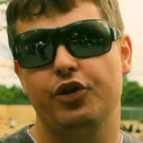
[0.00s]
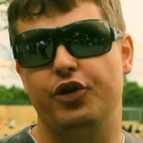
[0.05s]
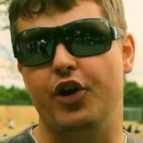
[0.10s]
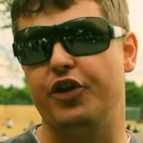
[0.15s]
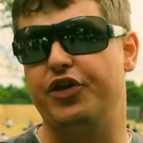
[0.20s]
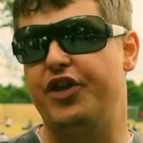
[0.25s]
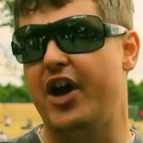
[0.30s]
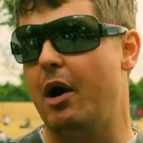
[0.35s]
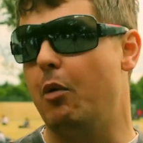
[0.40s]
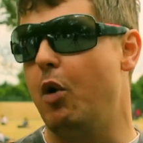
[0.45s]

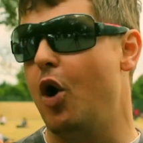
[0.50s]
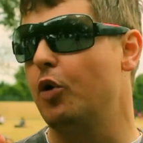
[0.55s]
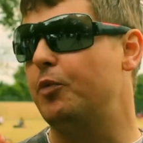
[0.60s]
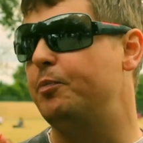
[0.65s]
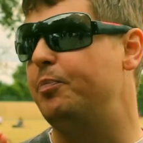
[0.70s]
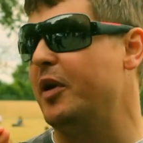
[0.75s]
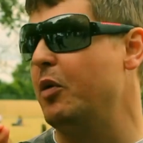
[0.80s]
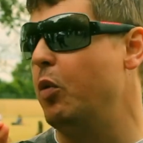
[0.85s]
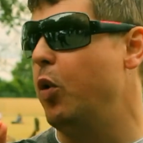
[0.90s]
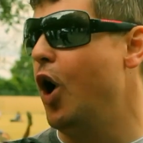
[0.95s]
that there
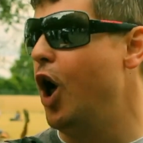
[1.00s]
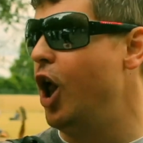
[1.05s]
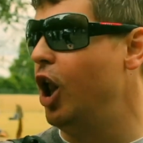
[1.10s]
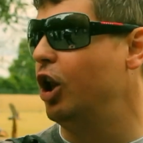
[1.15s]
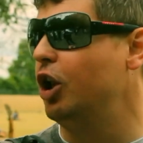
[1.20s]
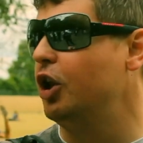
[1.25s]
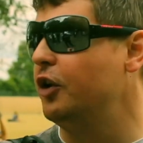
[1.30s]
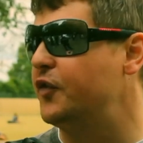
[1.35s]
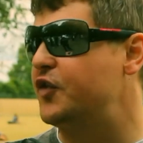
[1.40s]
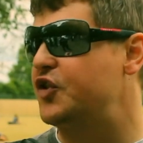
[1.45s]
would be
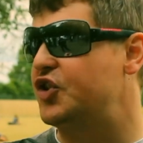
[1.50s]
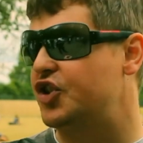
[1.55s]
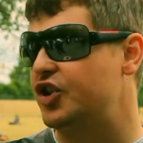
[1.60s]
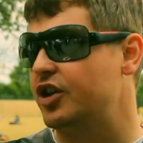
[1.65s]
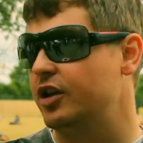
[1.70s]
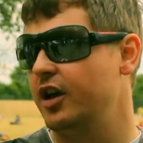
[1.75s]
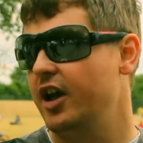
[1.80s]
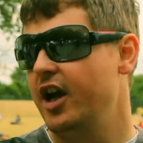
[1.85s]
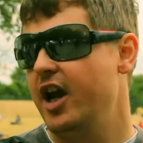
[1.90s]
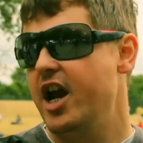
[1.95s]

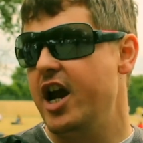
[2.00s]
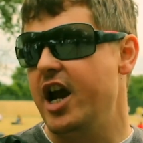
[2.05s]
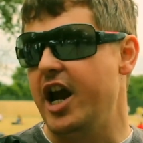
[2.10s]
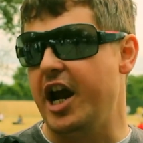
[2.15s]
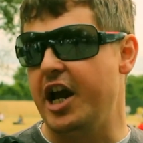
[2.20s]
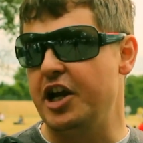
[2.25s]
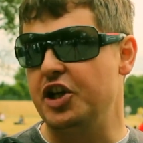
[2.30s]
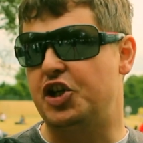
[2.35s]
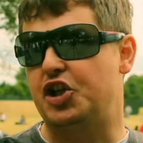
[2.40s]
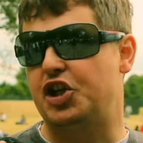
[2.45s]
wolves
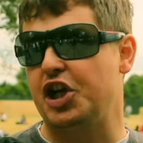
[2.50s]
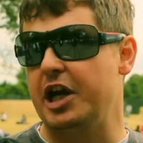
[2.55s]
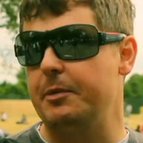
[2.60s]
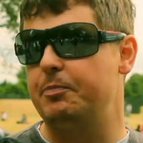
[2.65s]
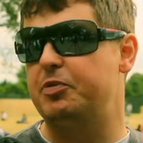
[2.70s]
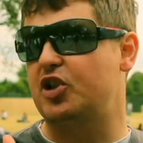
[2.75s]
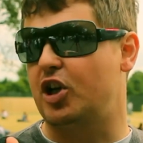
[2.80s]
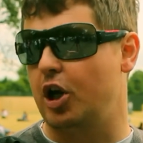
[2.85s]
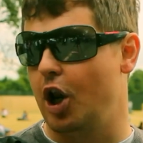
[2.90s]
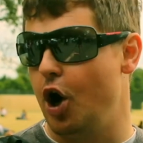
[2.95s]
in
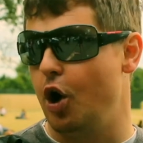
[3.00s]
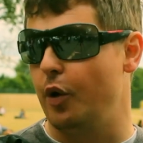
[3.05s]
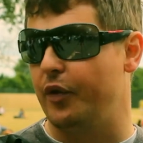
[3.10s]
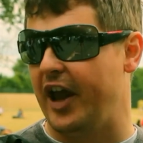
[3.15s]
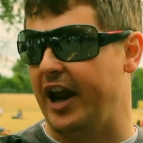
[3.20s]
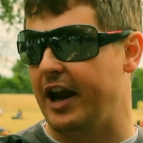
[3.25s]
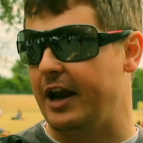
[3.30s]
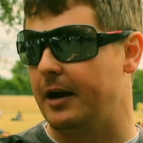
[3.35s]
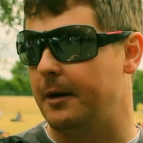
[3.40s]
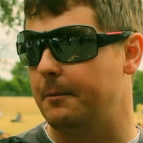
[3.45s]
sheep's
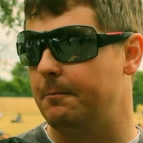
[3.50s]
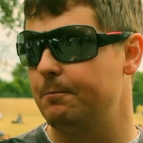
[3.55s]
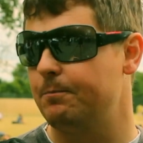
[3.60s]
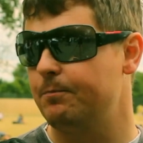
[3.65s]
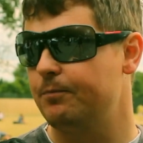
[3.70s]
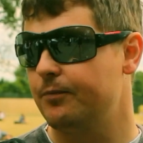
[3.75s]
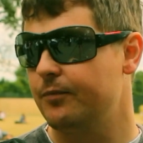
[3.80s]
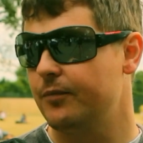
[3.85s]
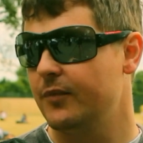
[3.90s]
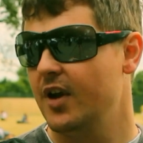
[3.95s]
clothing,
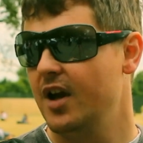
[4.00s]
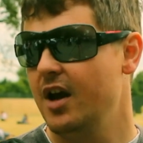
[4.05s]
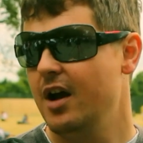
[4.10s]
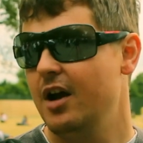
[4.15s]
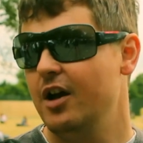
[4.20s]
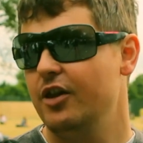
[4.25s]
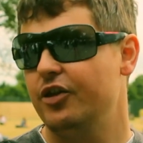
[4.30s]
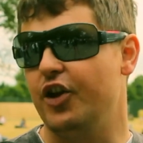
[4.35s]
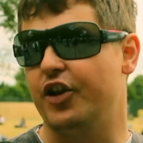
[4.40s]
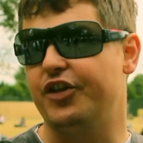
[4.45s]

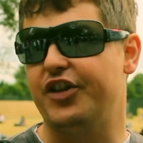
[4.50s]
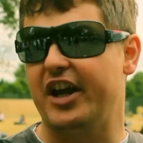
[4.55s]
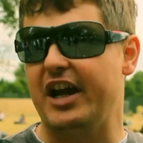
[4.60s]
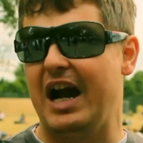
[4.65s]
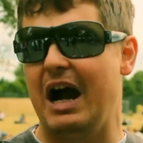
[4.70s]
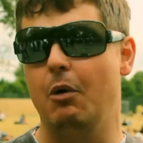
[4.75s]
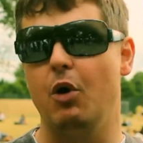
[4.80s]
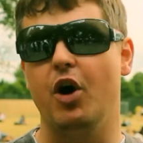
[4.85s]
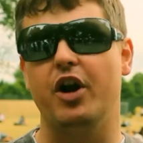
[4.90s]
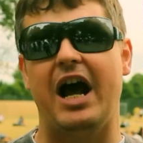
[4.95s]
that they
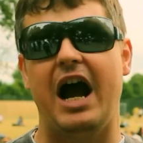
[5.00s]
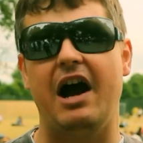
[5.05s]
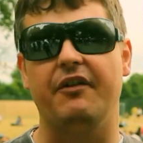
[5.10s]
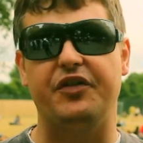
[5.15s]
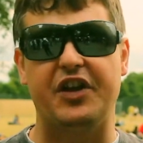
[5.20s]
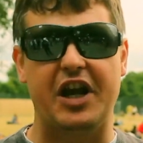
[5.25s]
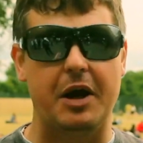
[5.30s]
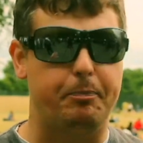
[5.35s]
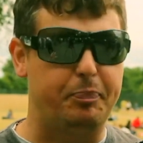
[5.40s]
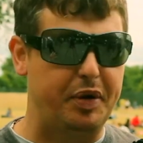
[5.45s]
would
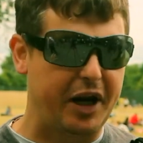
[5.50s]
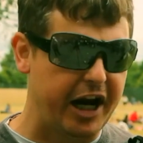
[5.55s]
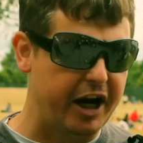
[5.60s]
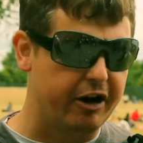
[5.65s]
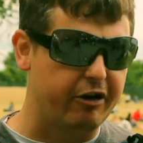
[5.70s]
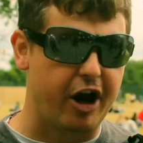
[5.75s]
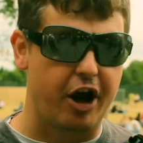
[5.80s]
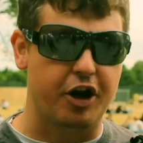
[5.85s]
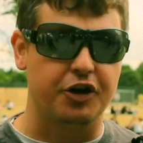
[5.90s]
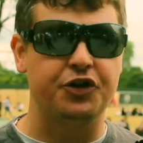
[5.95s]
have the
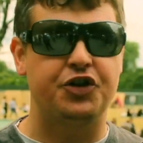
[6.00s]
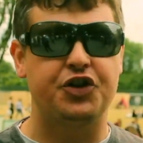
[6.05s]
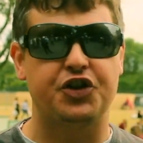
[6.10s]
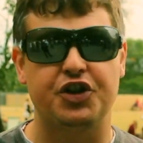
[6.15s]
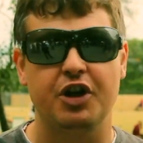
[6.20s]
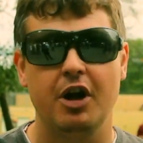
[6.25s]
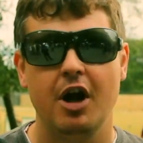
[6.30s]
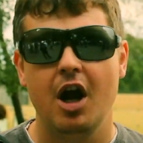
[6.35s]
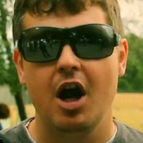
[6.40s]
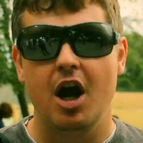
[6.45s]

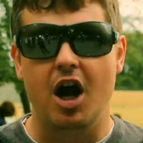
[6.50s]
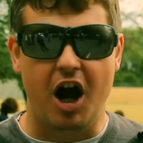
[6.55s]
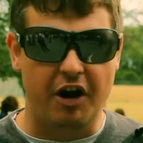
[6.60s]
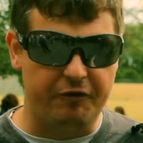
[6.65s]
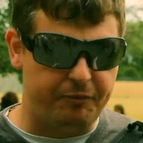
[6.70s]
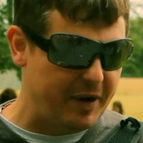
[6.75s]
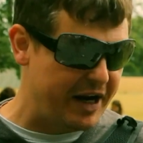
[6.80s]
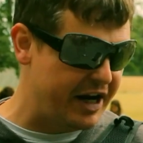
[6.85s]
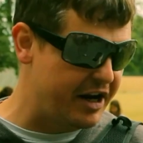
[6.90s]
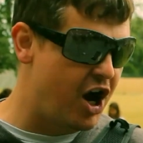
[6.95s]
appearance
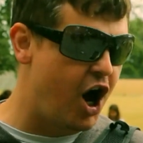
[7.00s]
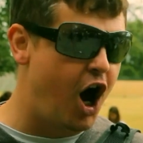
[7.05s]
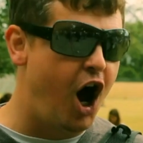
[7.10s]
of being